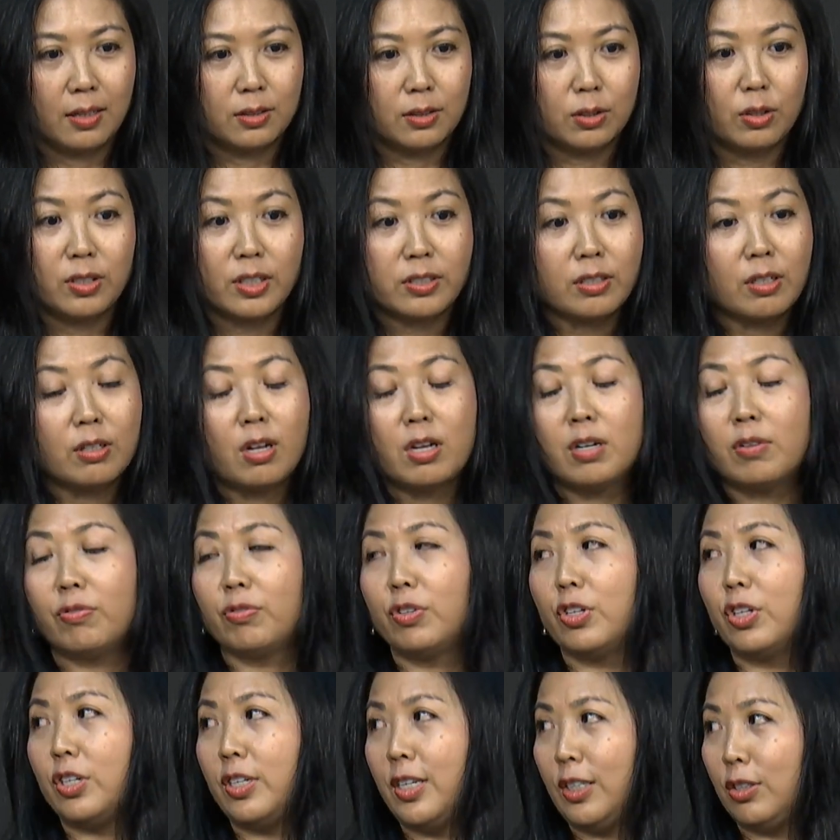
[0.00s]
So there's a lot
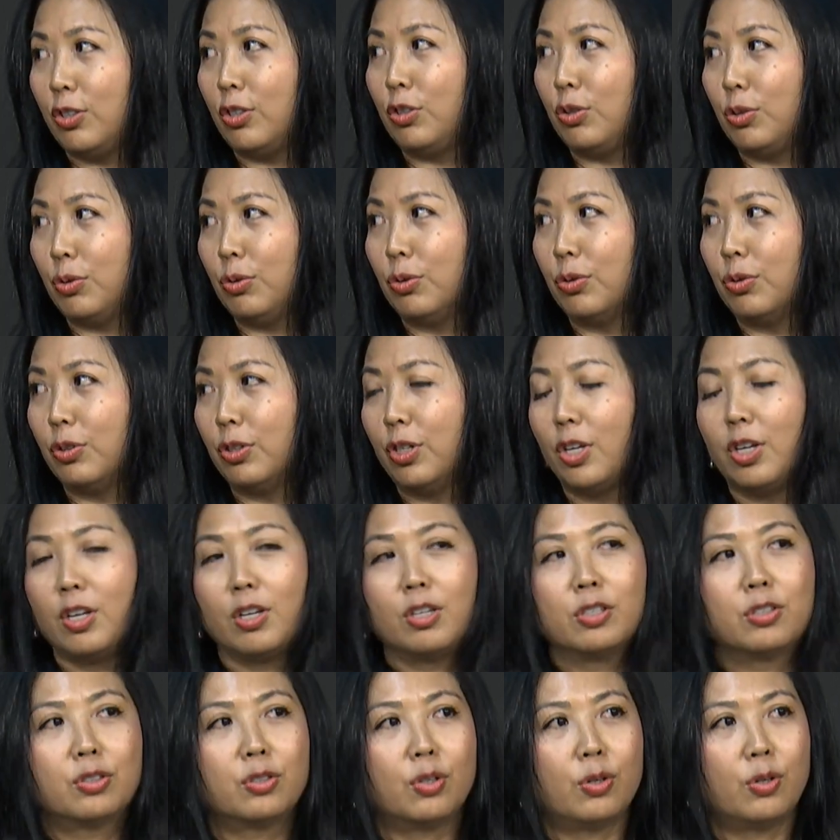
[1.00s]
of learning to do.
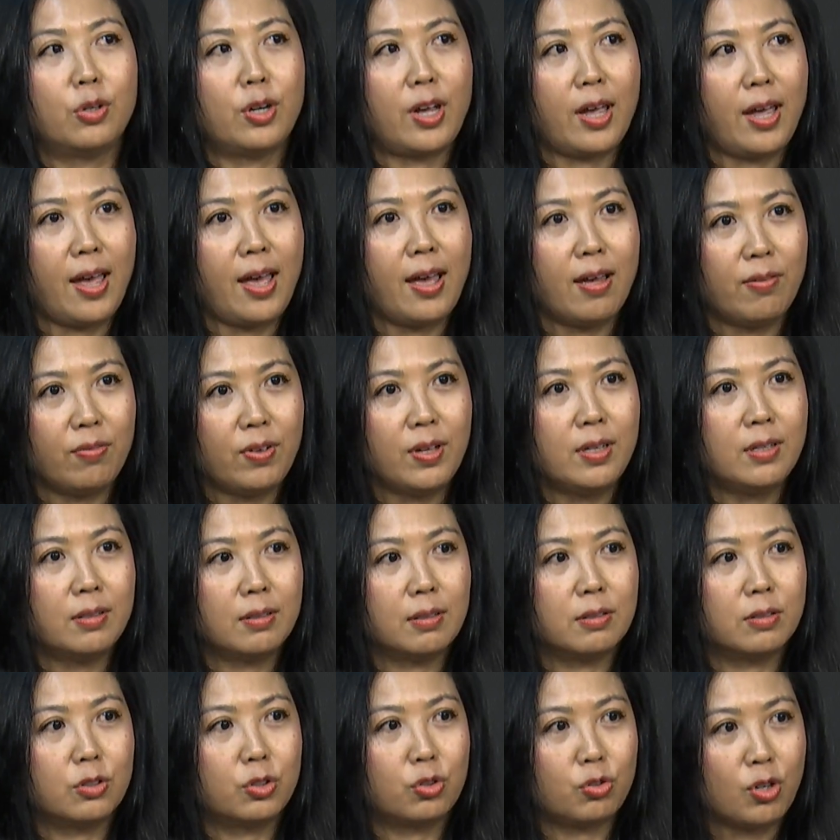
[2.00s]
So having
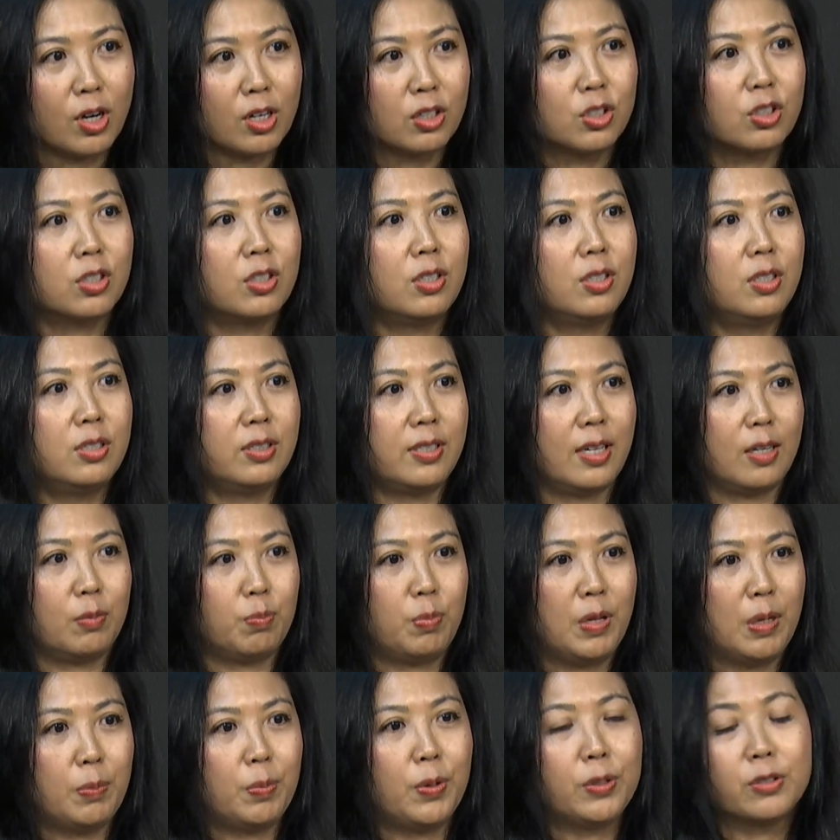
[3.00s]
structures
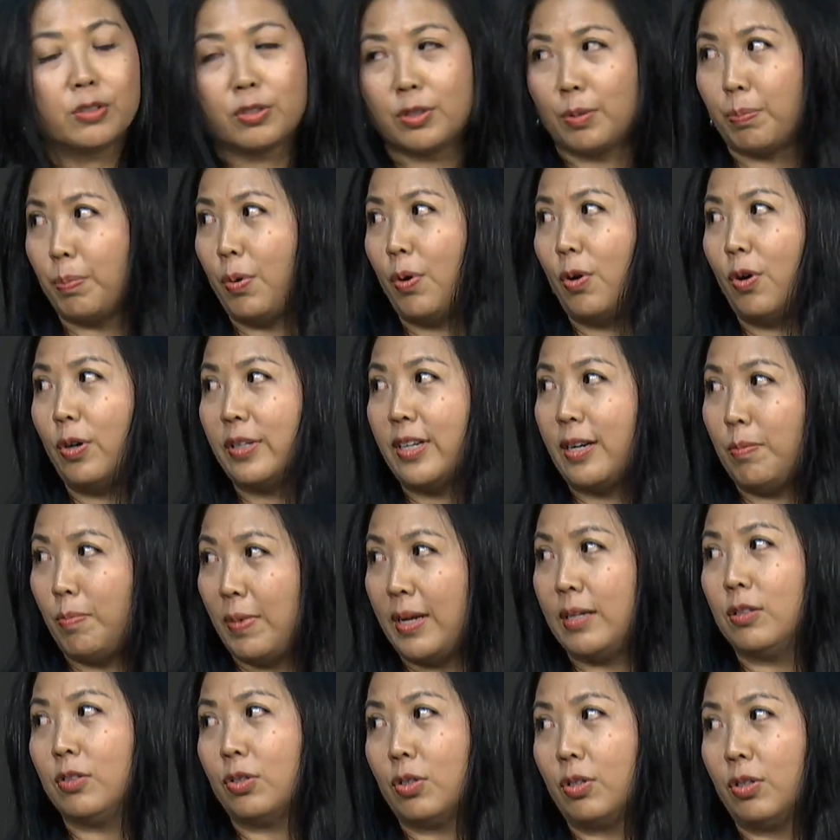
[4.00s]
and people to support and
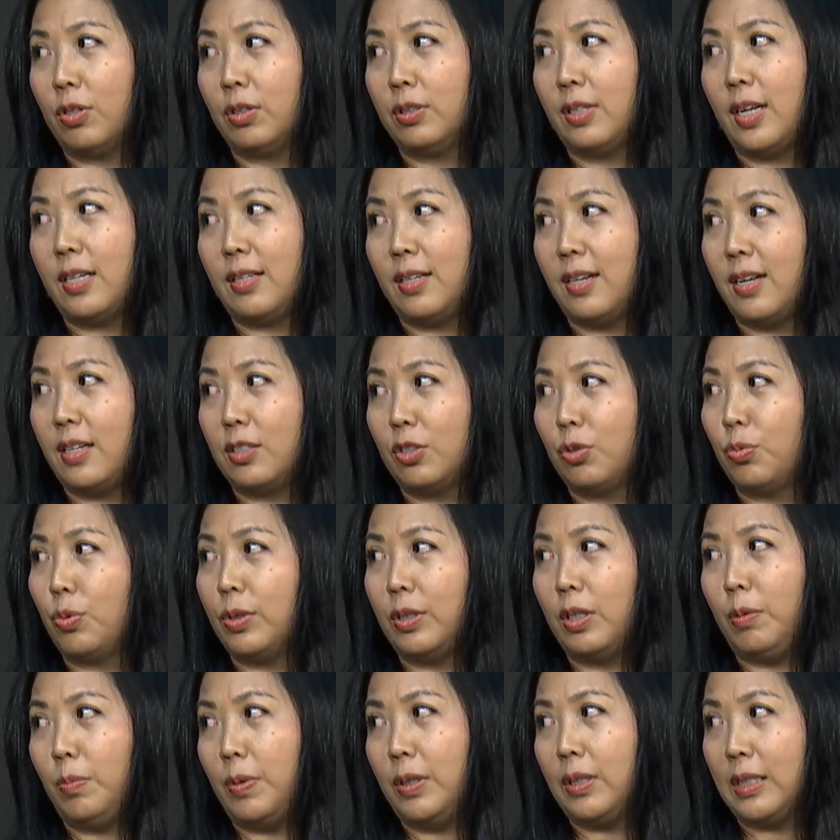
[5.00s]
mentor, that's
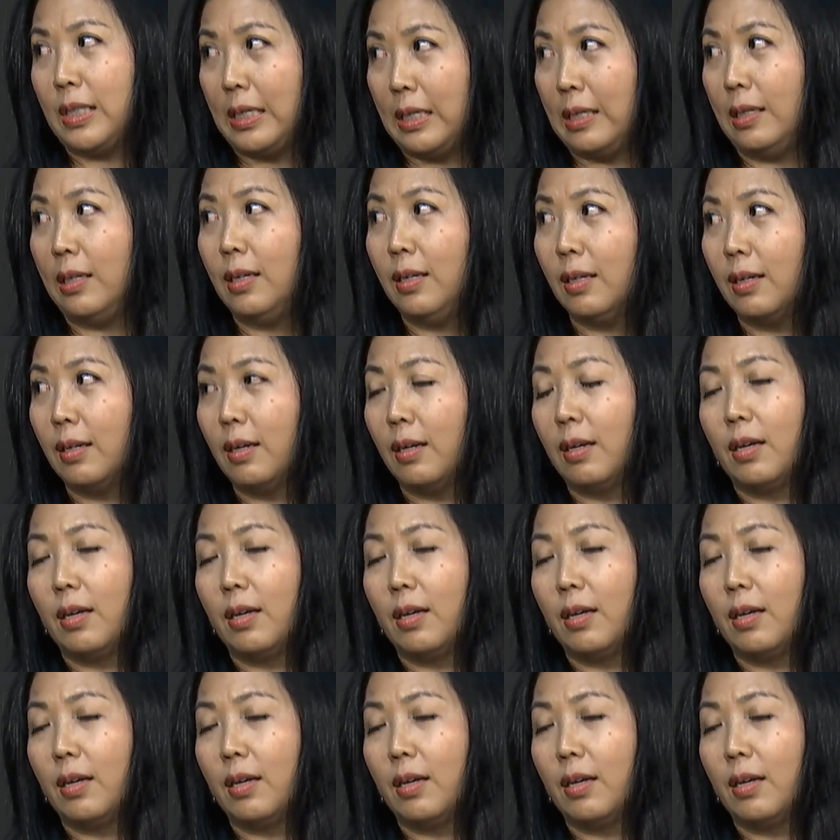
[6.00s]
really been key.